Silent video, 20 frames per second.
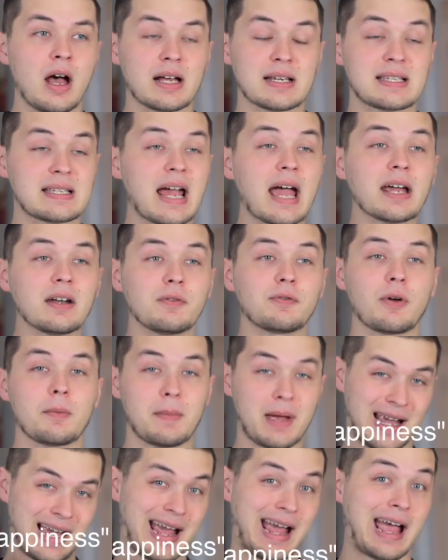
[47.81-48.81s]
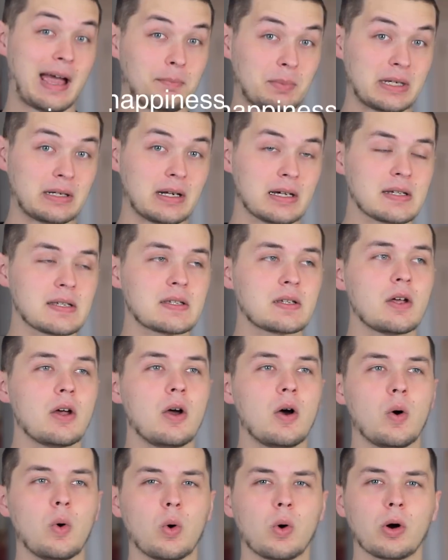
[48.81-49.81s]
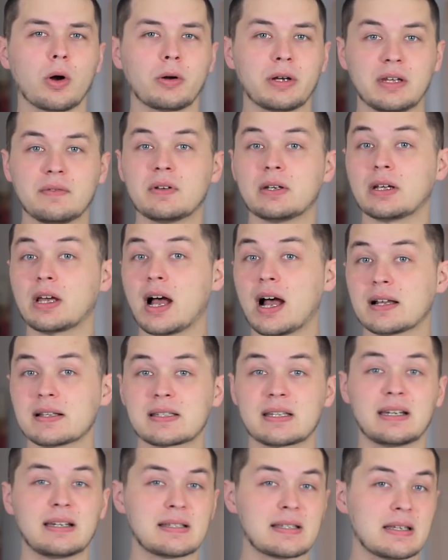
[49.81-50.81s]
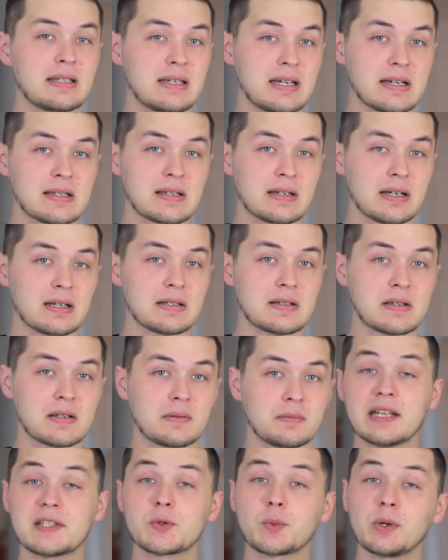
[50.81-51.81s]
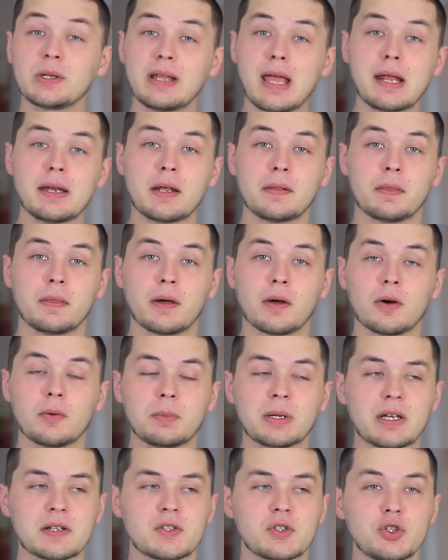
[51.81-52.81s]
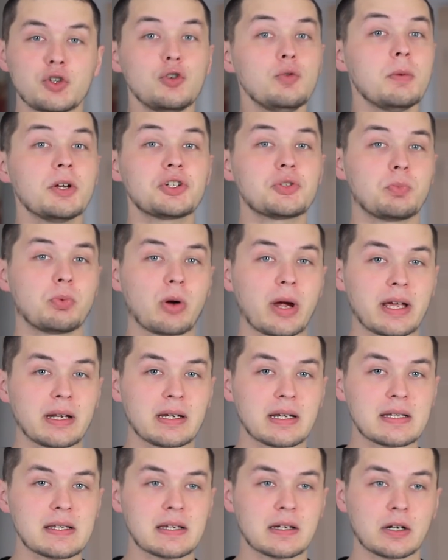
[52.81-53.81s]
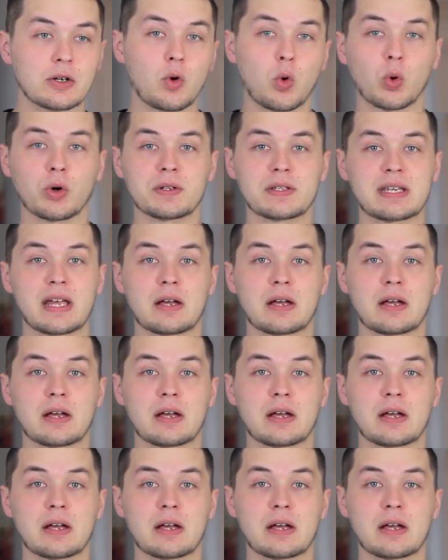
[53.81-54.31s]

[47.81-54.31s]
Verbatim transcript: aside from happiness or even consonance and dissonance. It's related though, because too much brightness in a chord